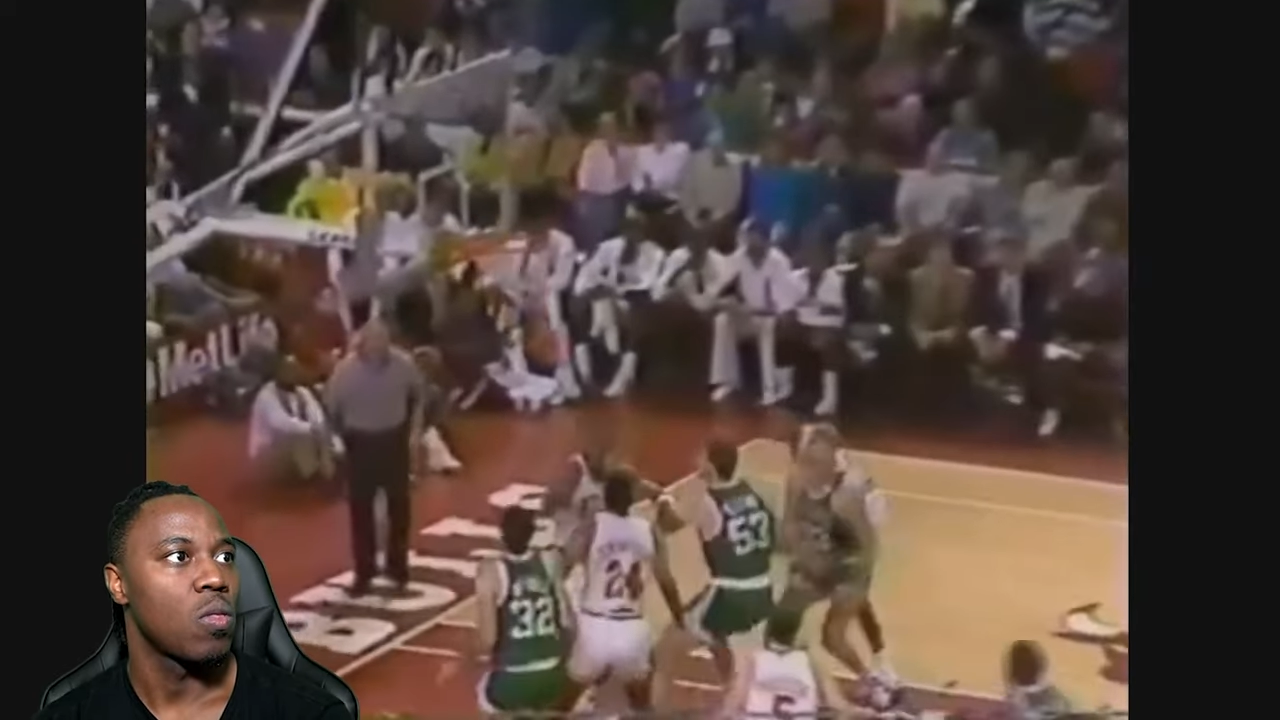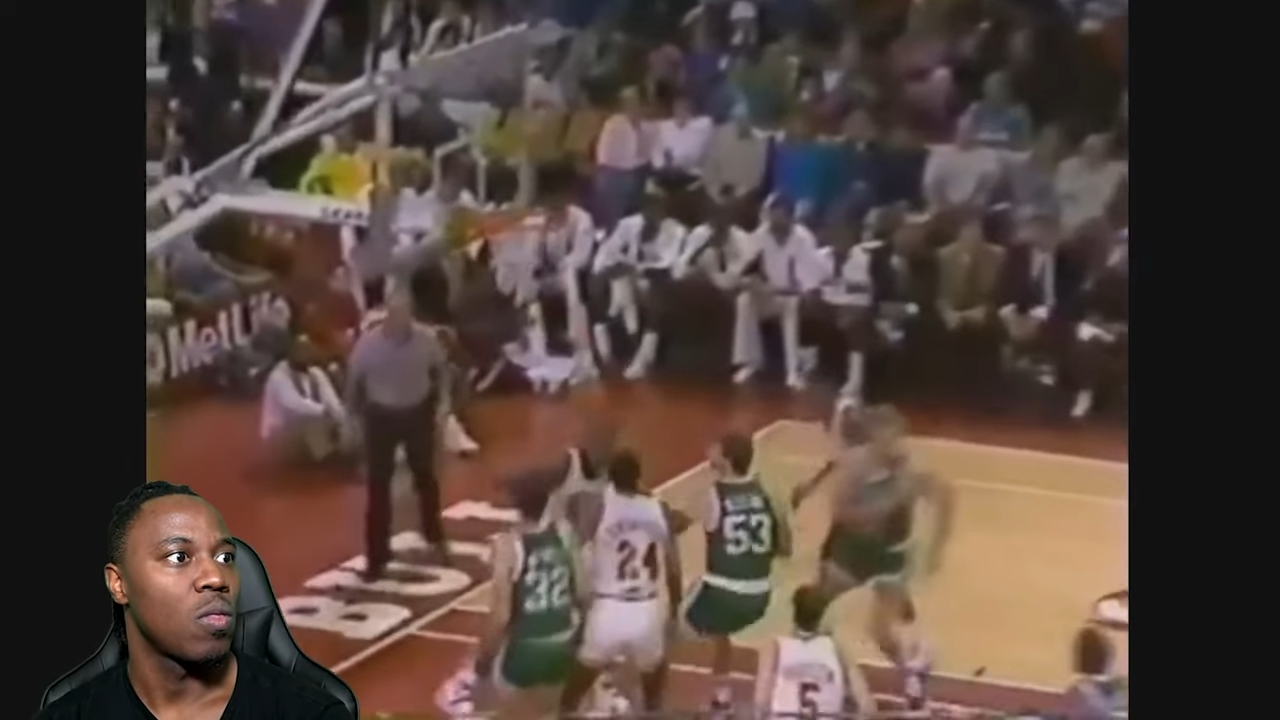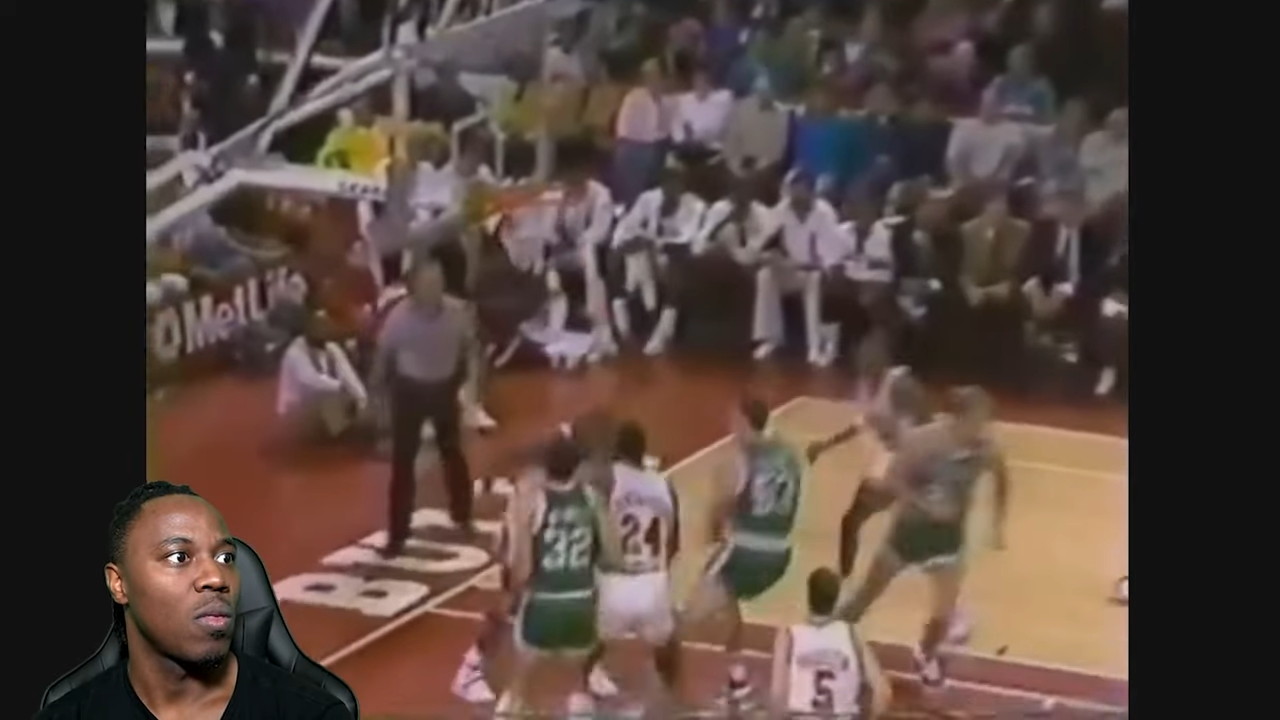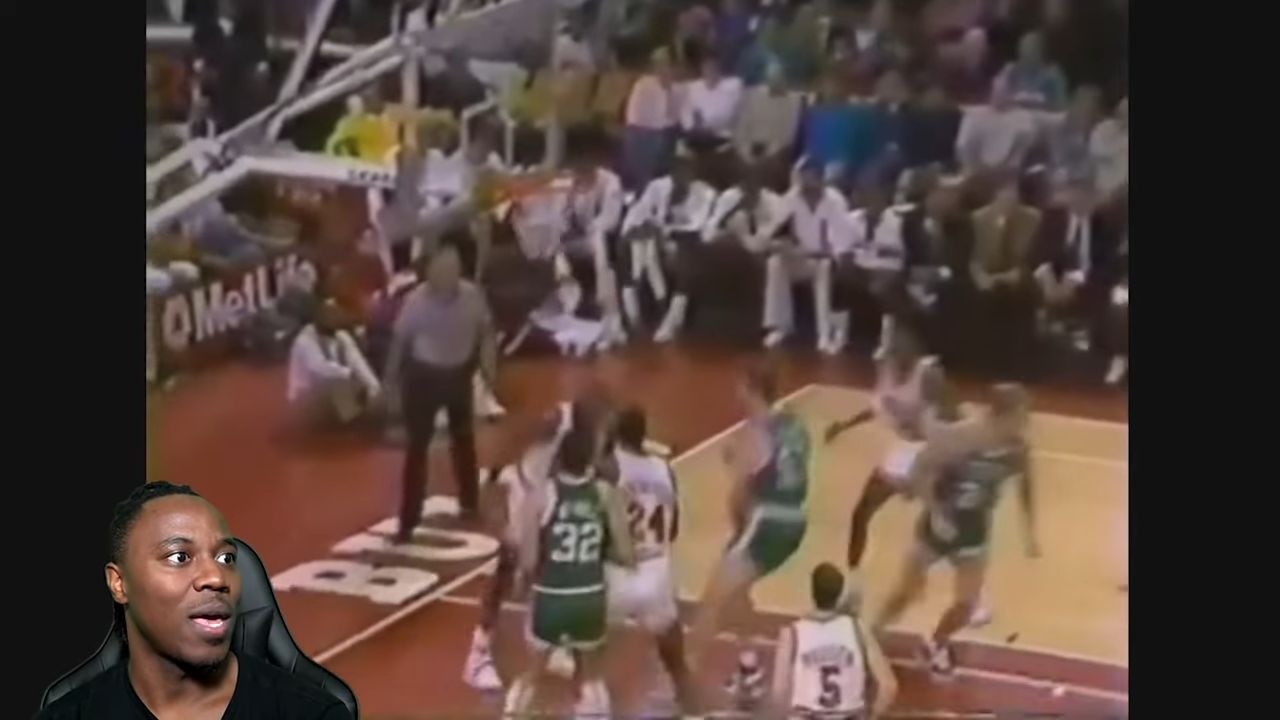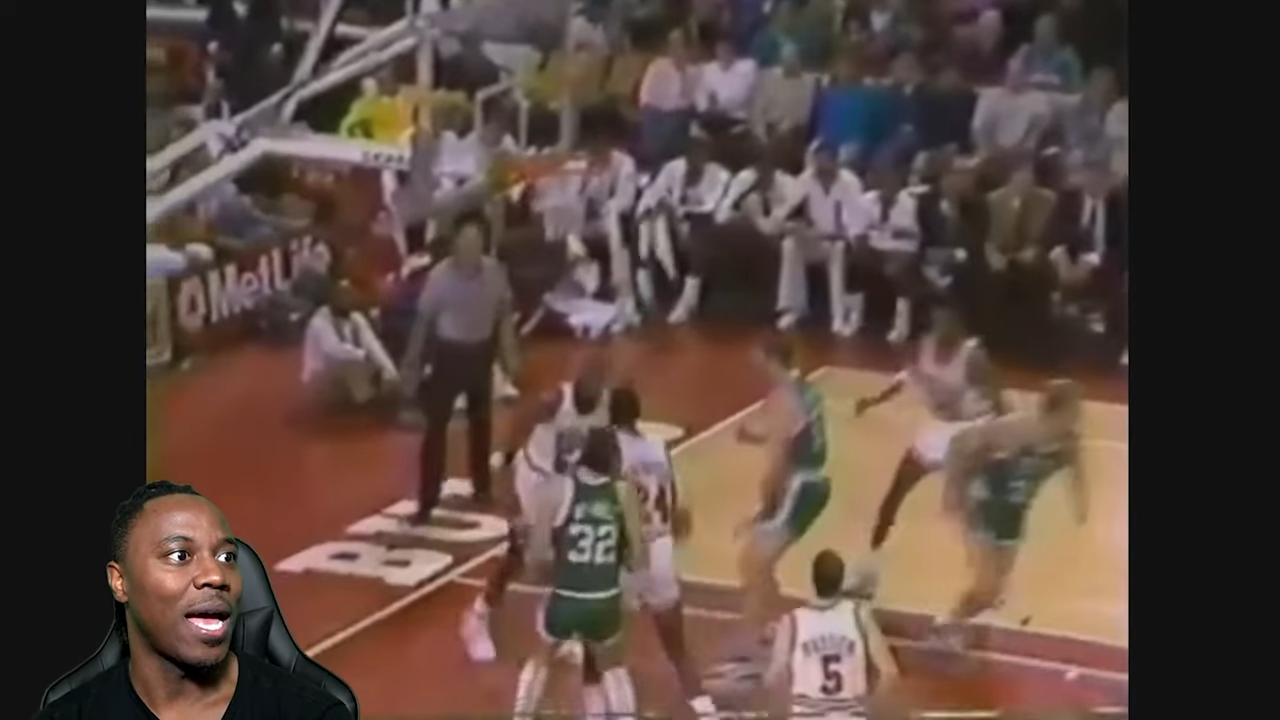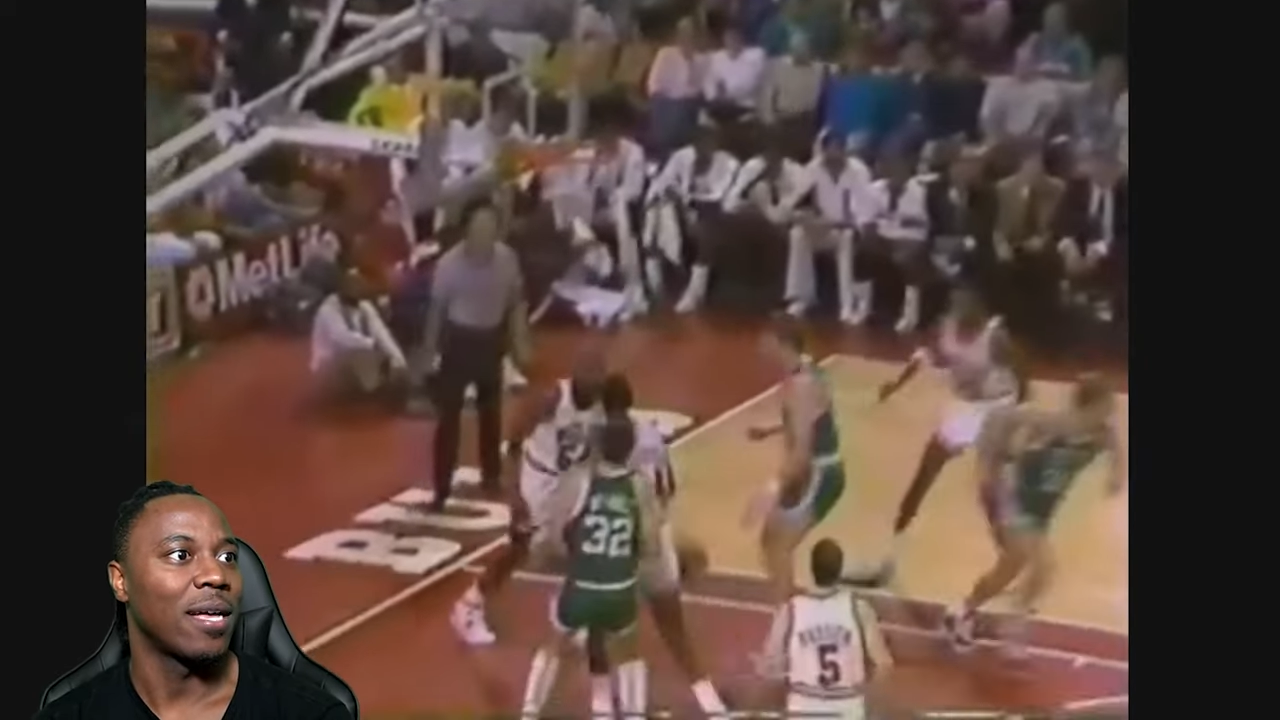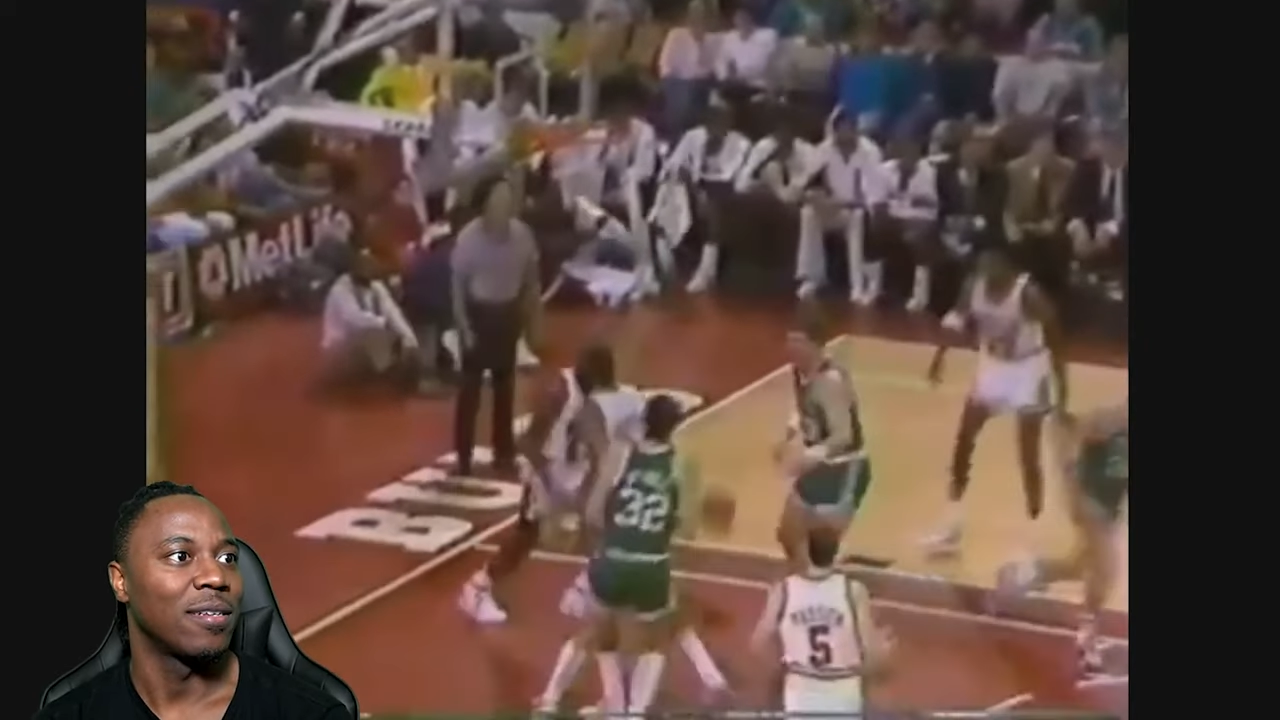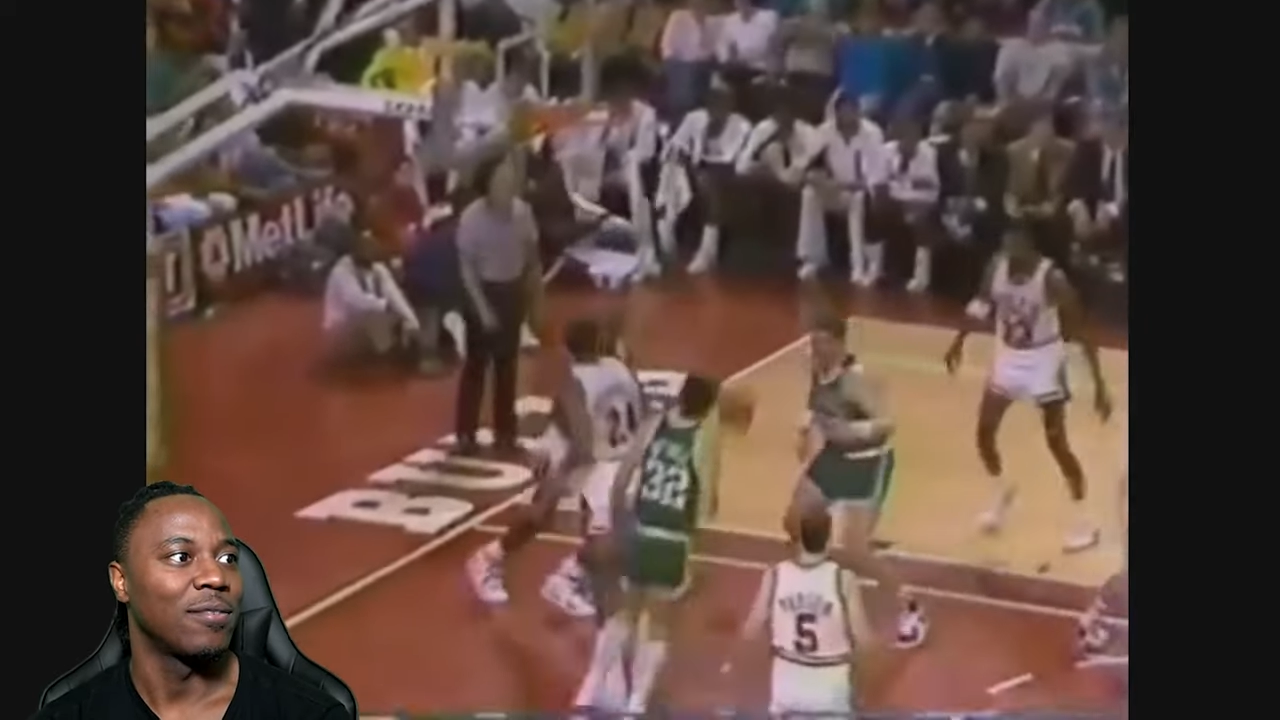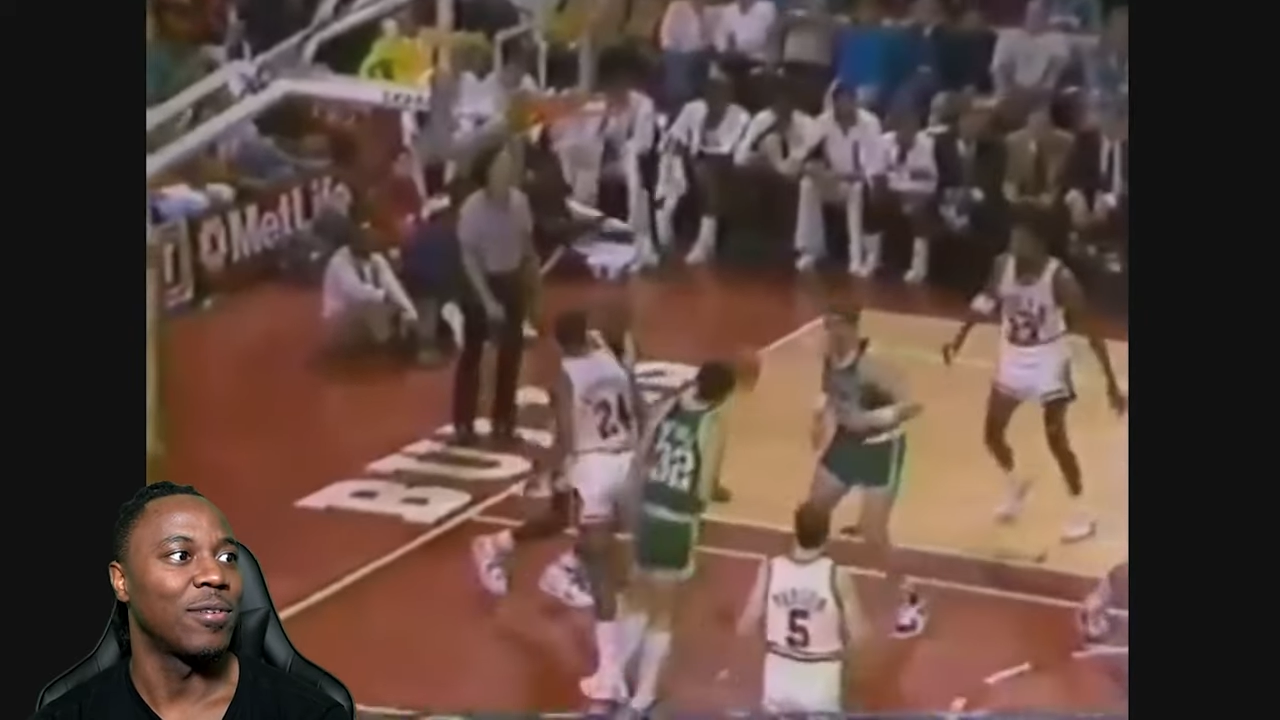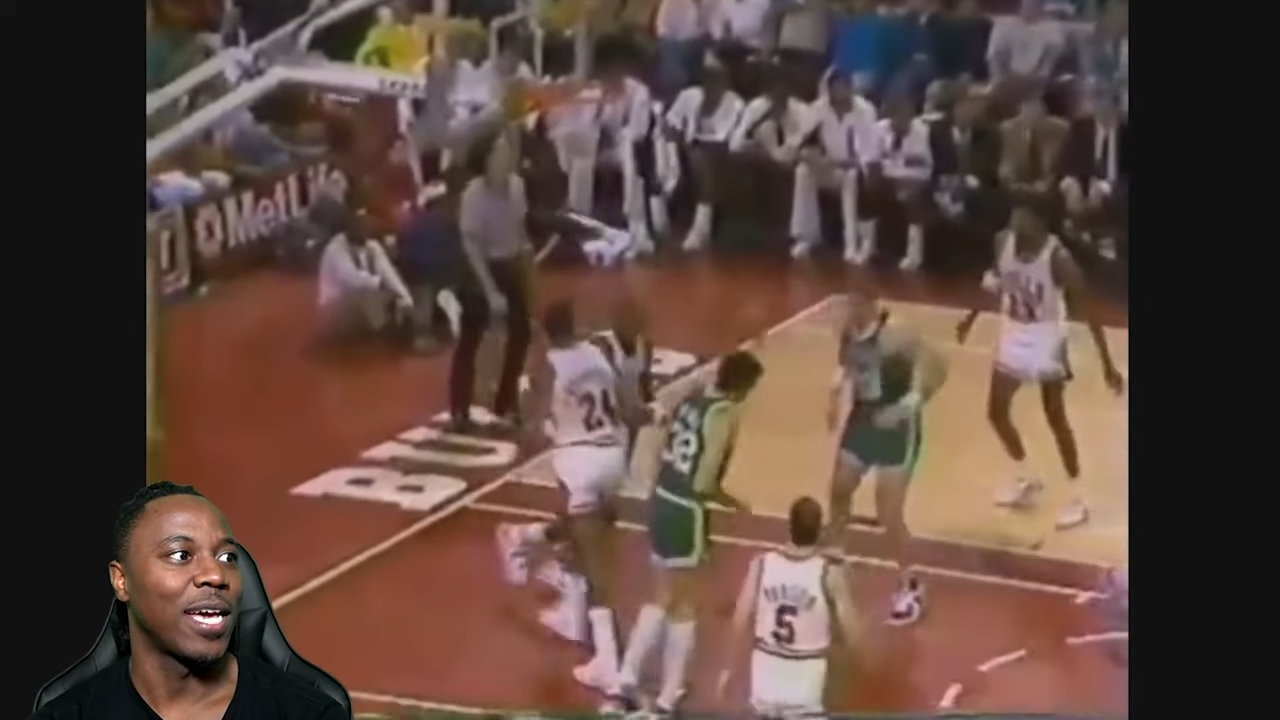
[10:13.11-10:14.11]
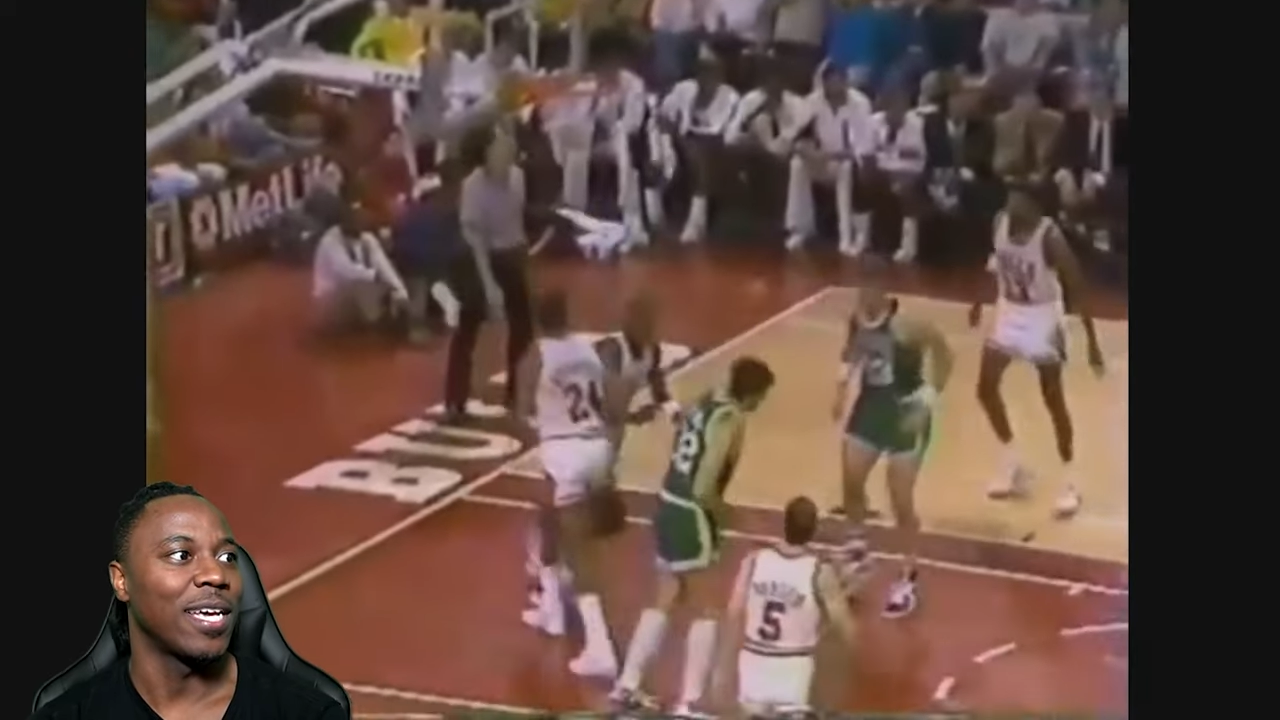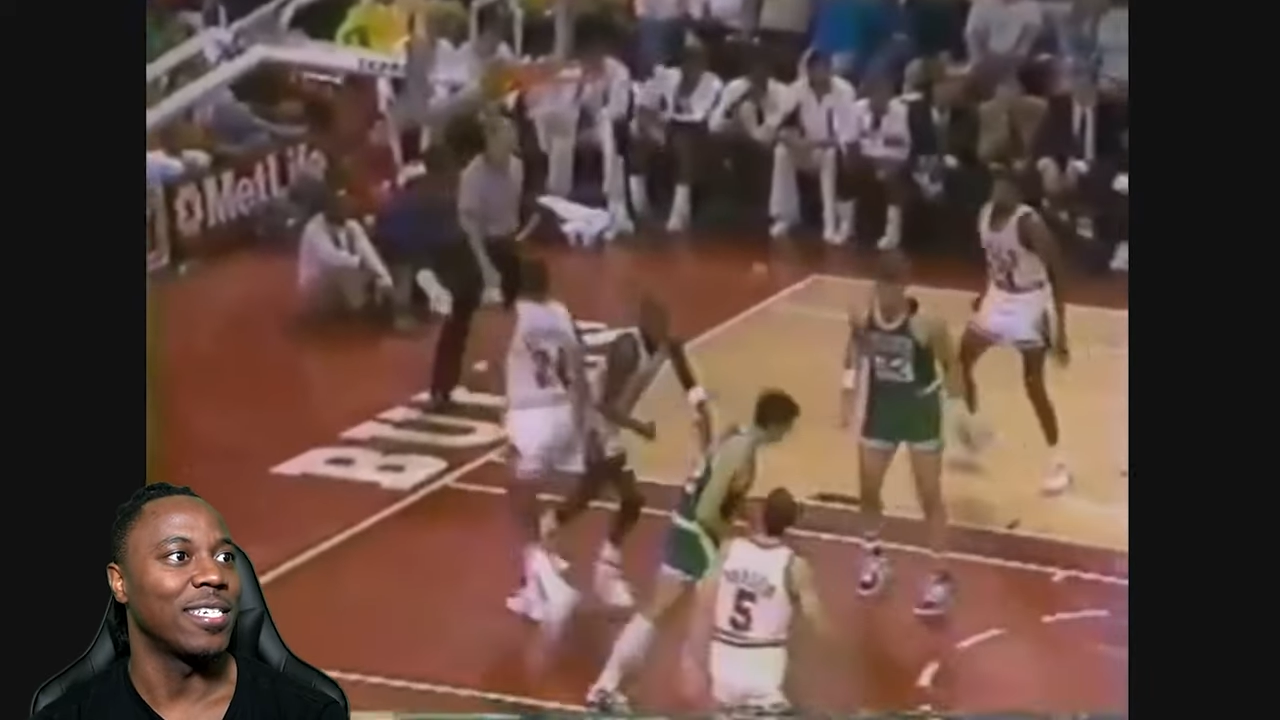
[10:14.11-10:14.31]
ah, okay,